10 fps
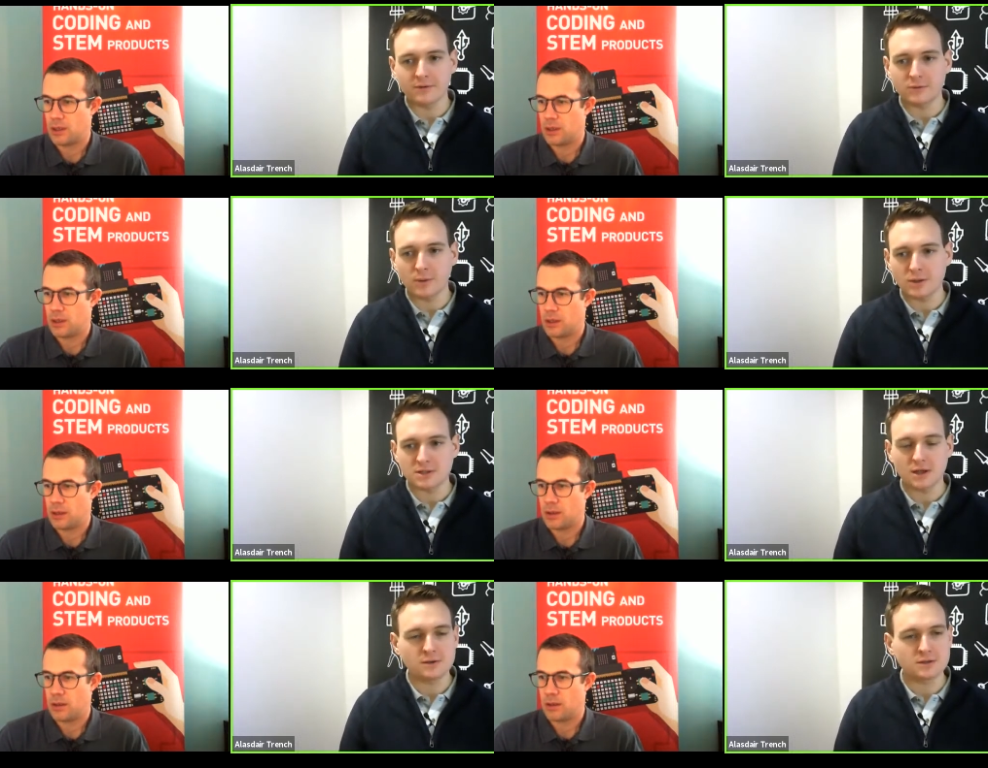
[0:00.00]
Speaker 1: love to answer
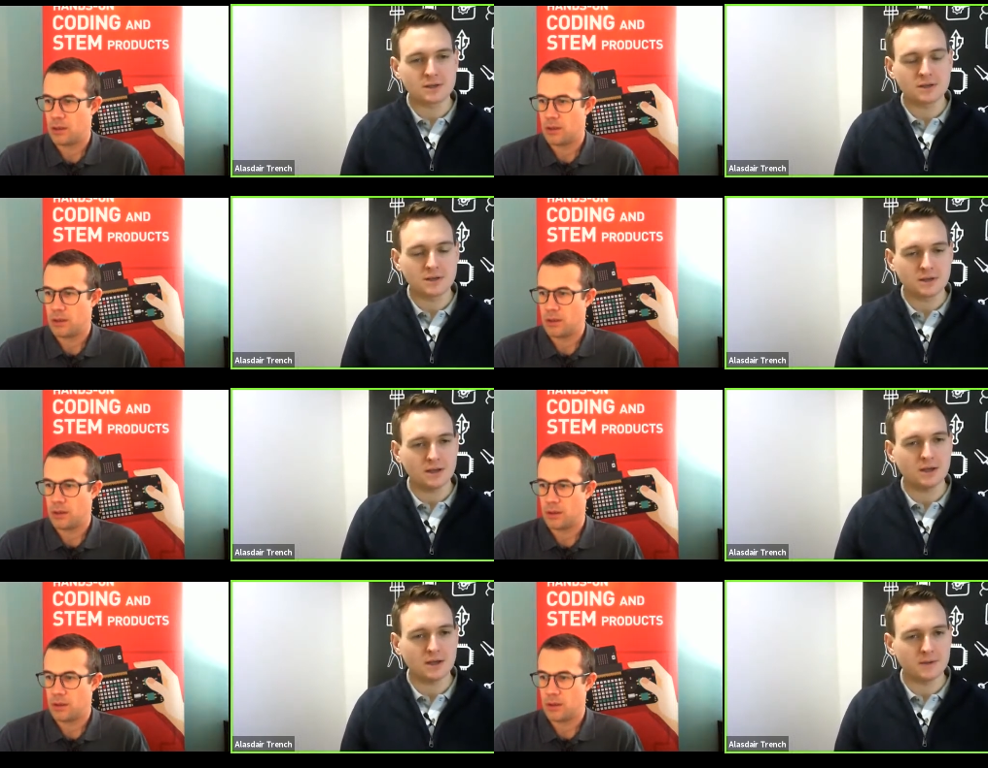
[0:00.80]
those.
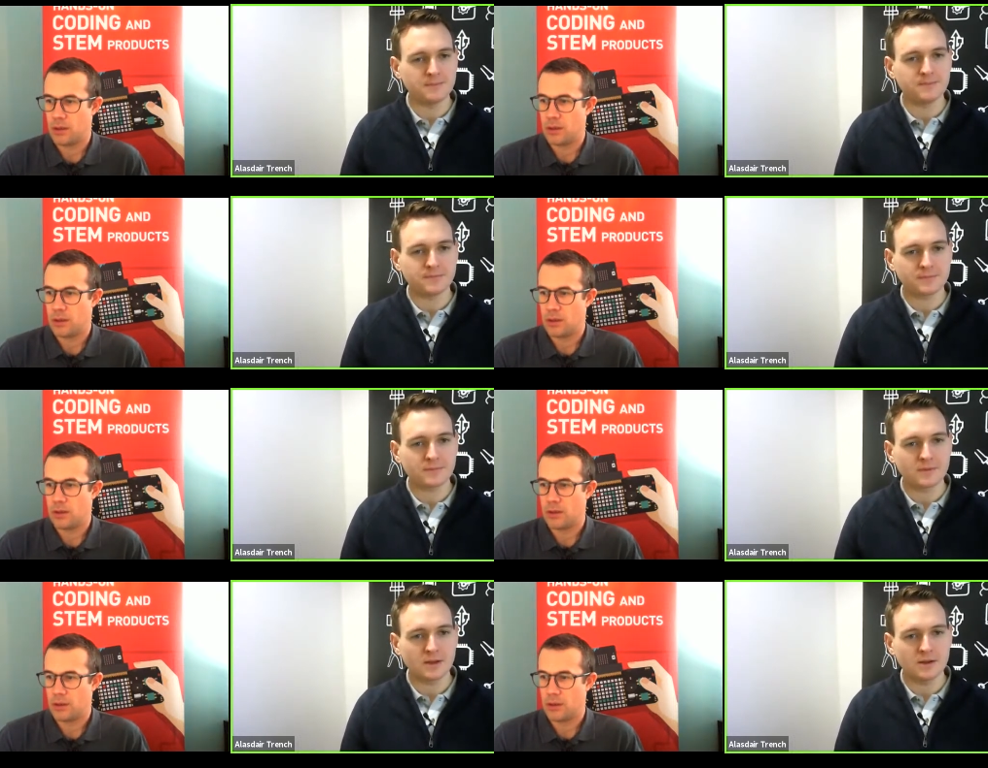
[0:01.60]
Um,
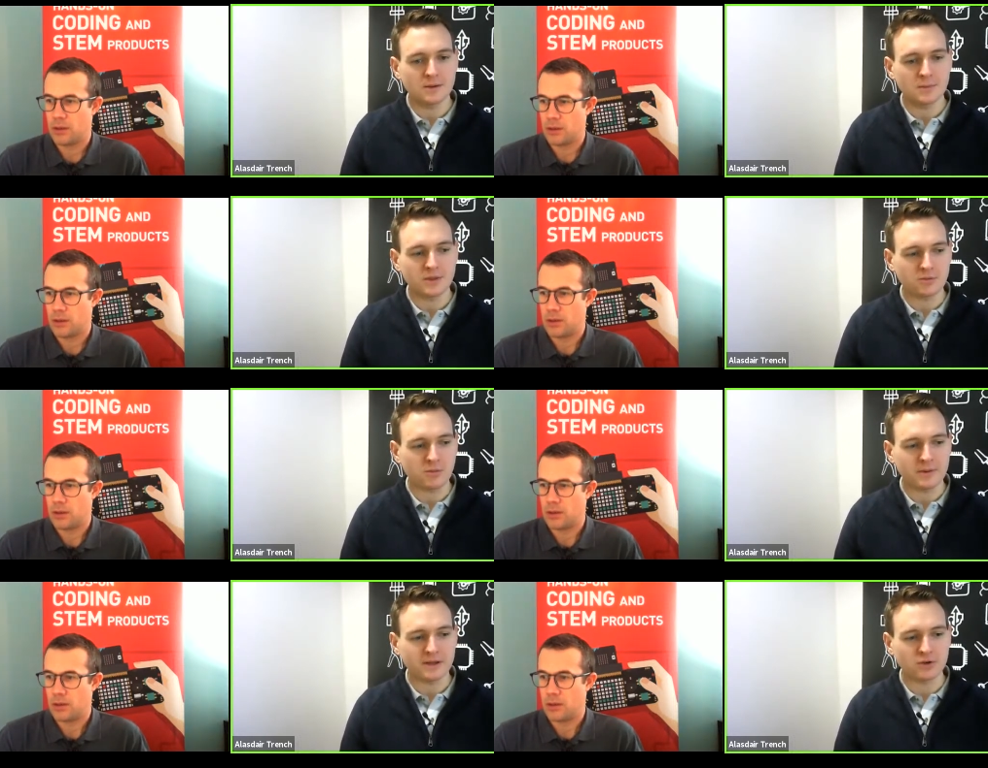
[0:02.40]
I think we've
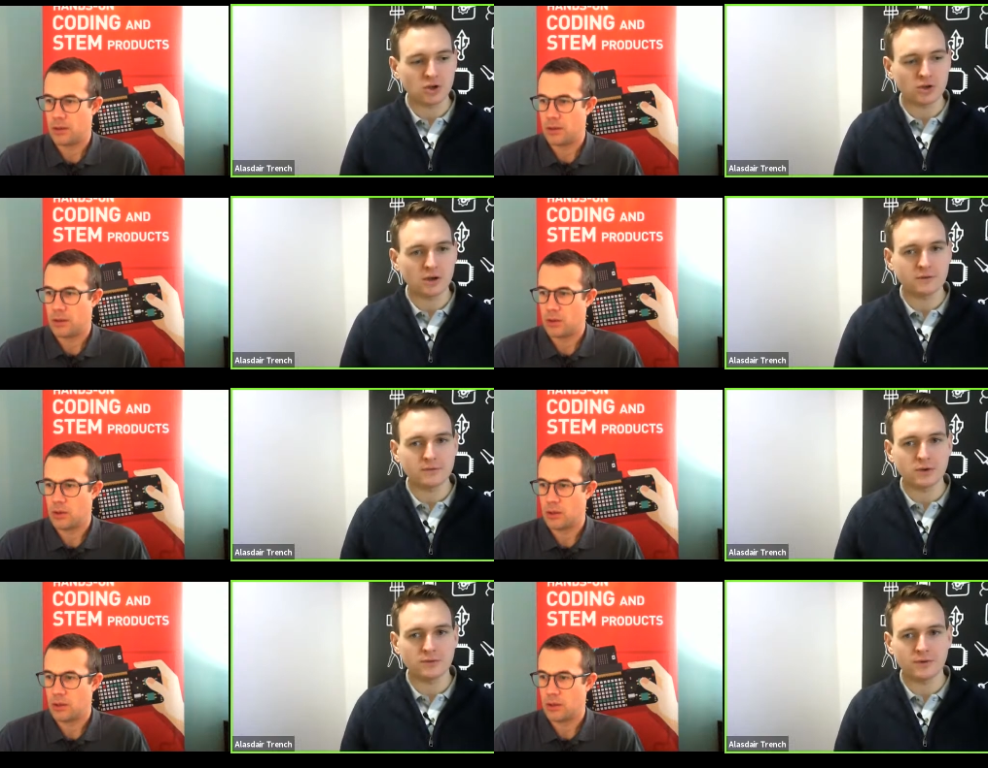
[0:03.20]
probably given a good
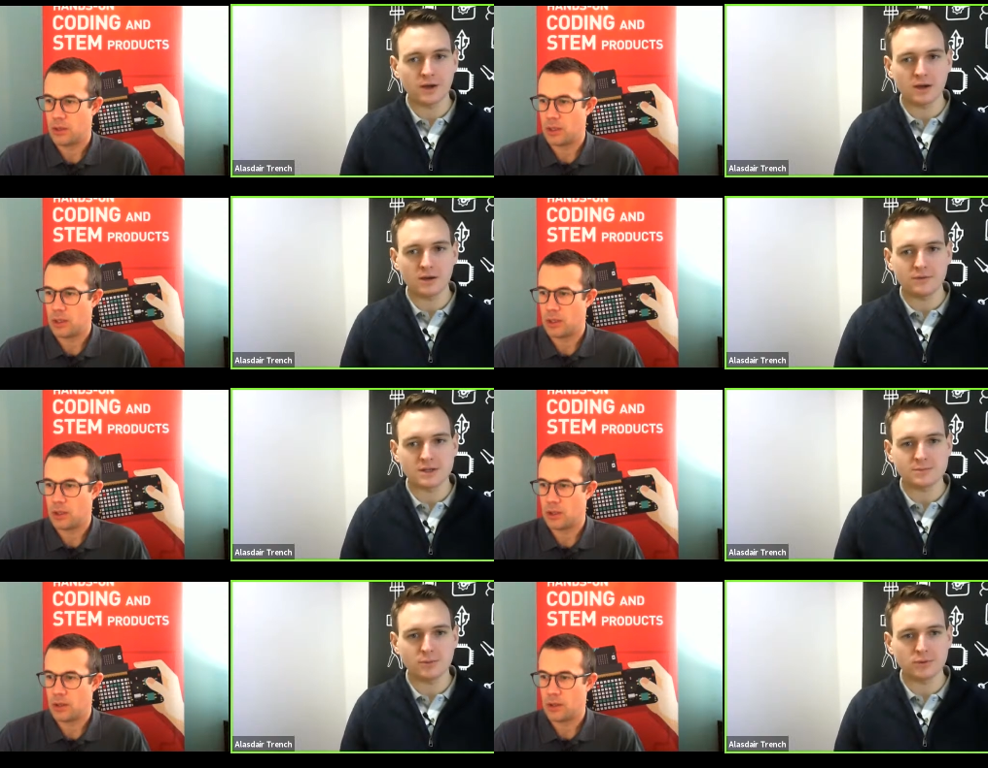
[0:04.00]
overview of, uh, of
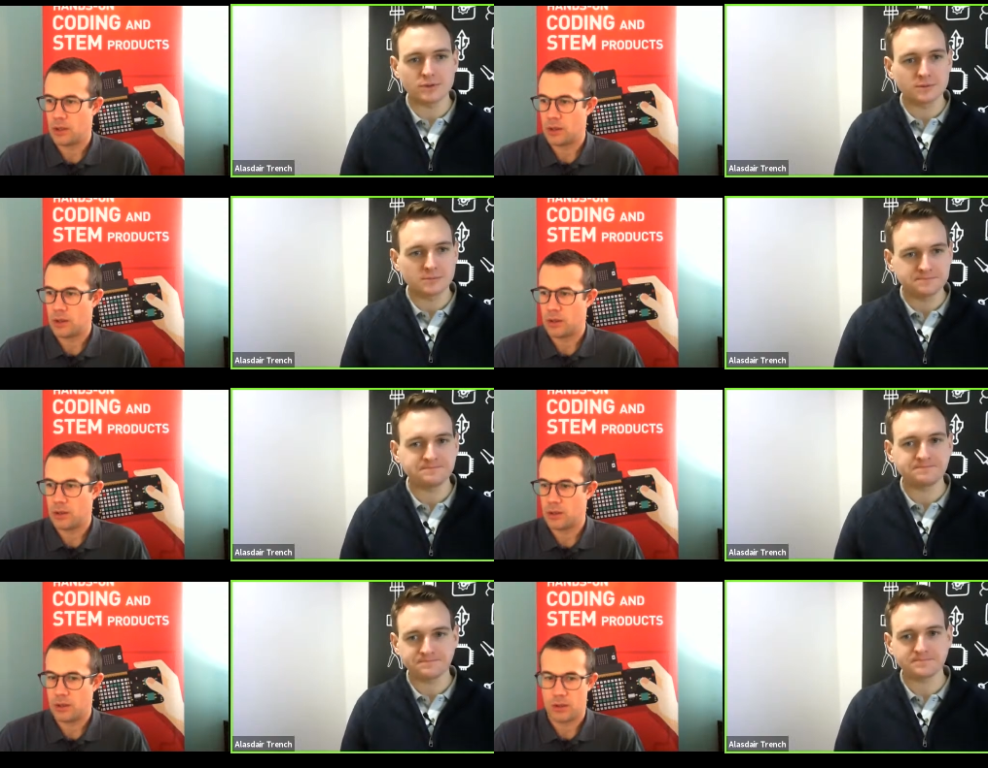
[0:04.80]
these boards.
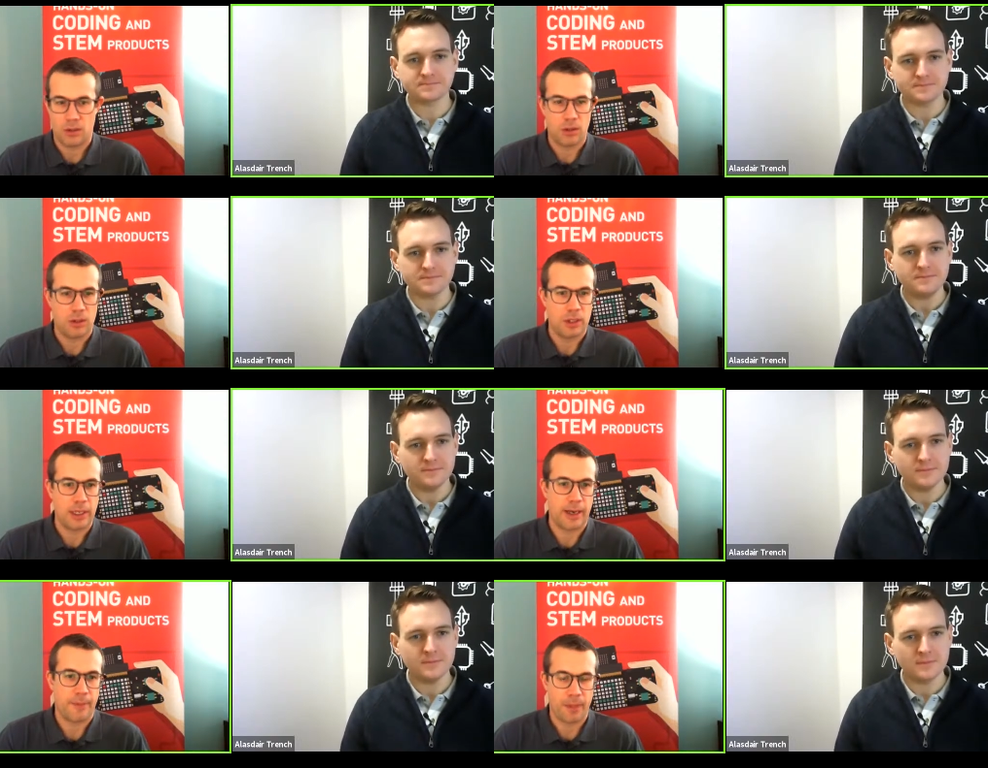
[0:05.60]

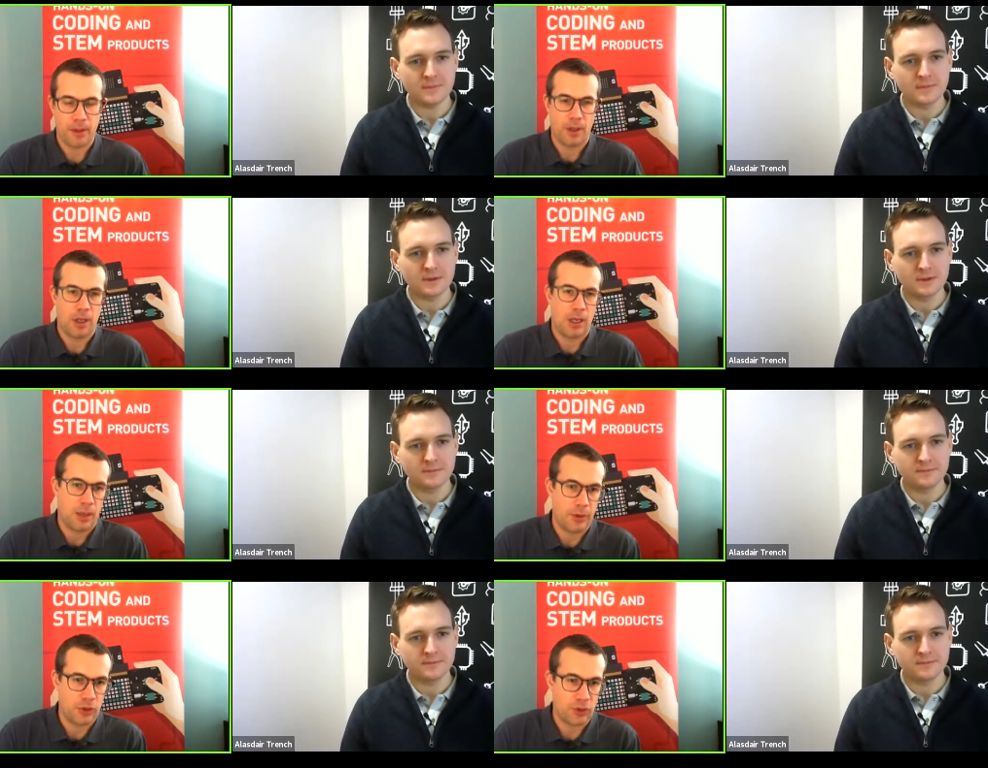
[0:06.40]
Speaker 2: Yeah.
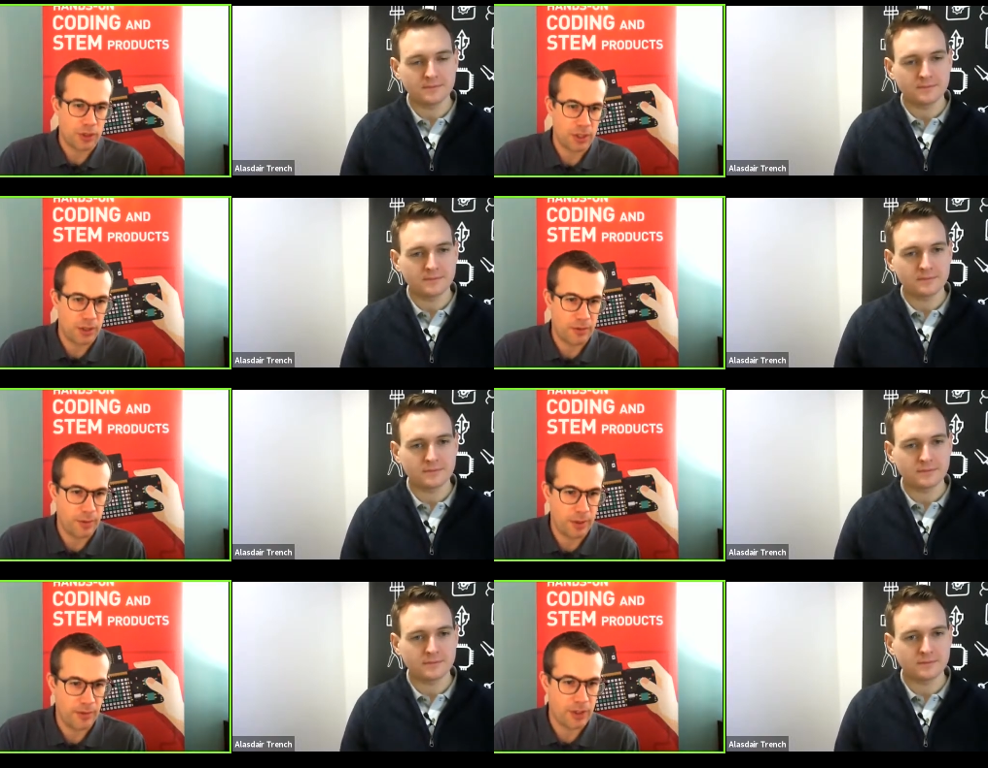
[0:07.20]
Let me just see if,
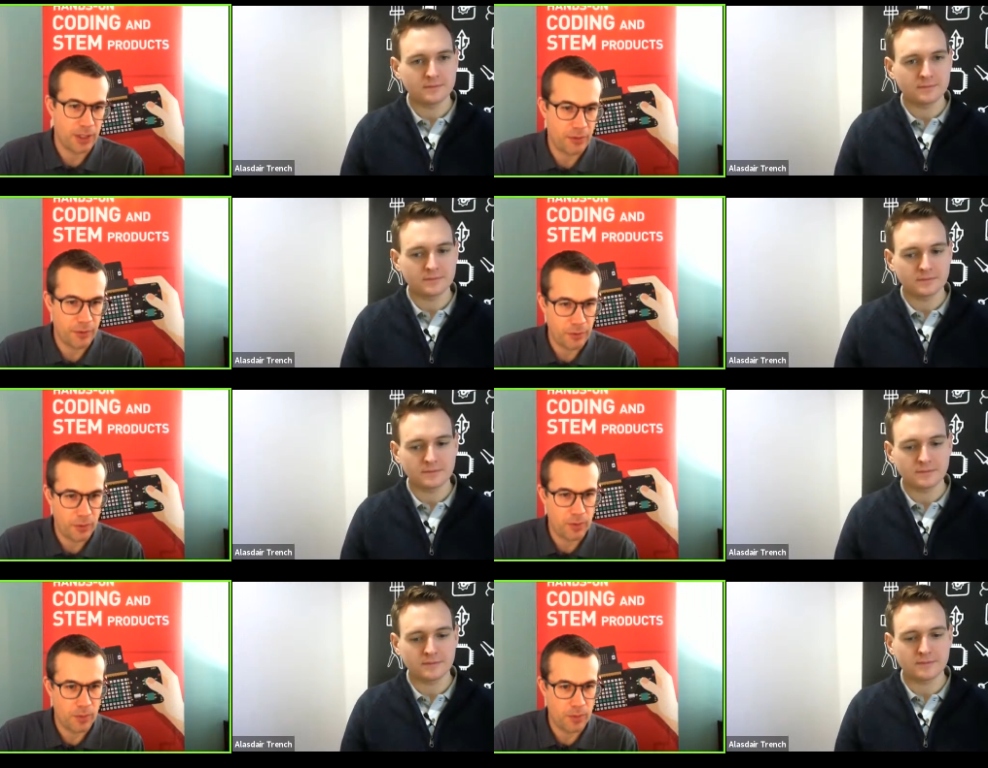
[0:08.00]
if there's anything
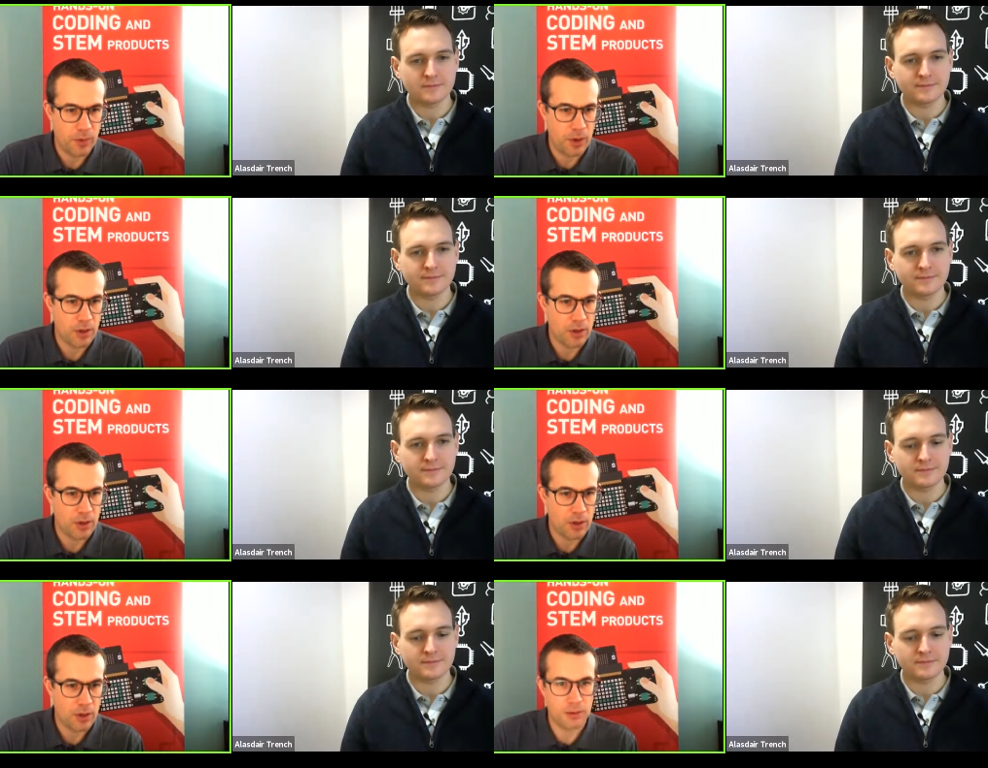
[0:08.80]
from Mark
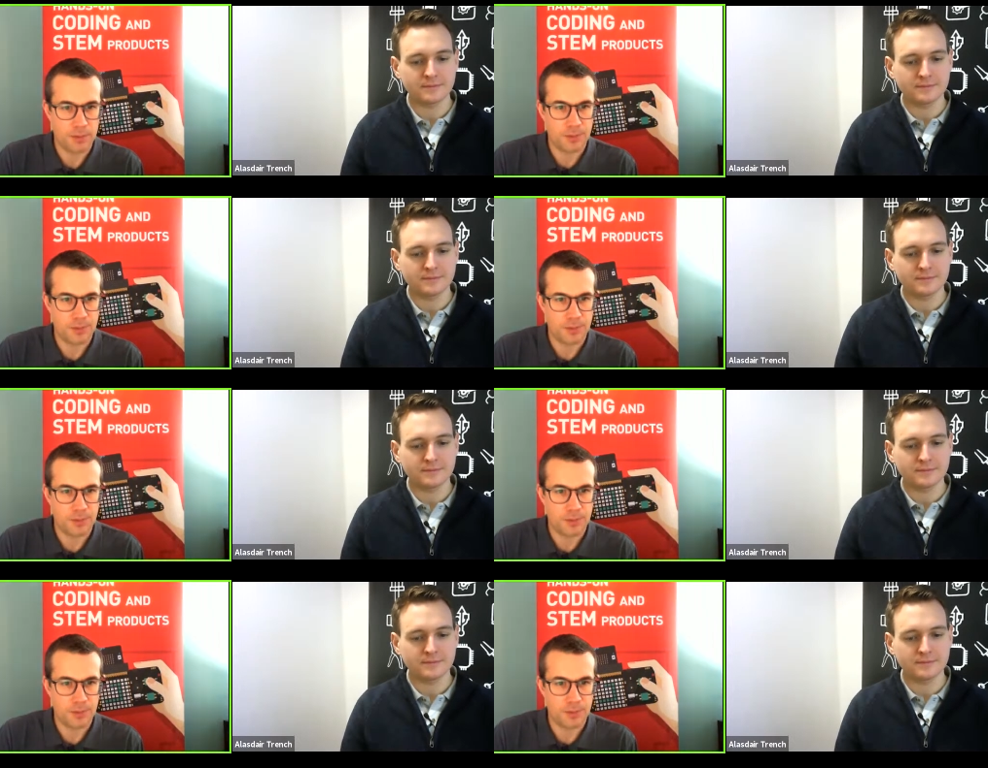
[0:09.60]
then.